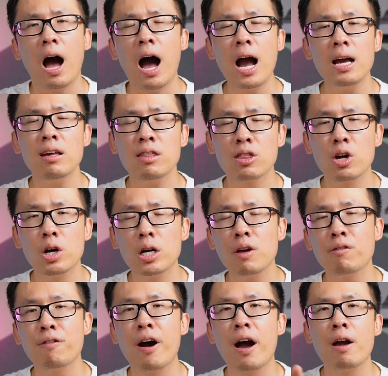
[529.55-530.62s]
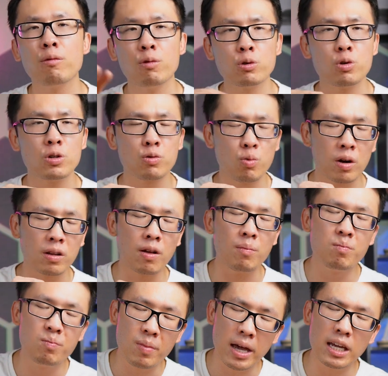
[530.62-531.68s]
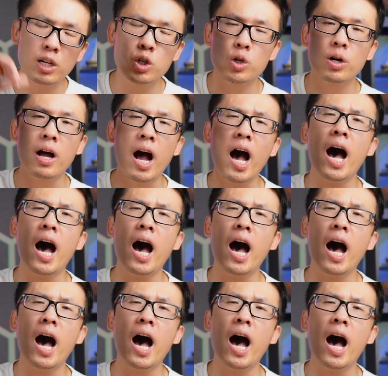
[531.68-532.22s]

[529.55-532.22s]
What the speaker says: I-35, which is one of the major